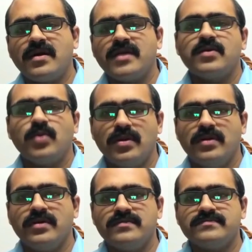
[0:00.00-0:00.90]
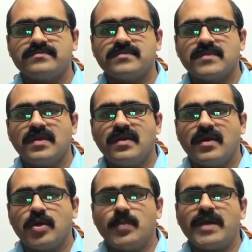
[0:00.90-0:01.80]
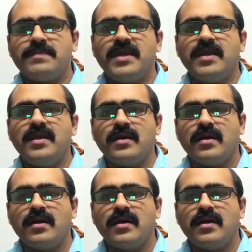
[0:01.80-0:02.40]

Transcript: You might have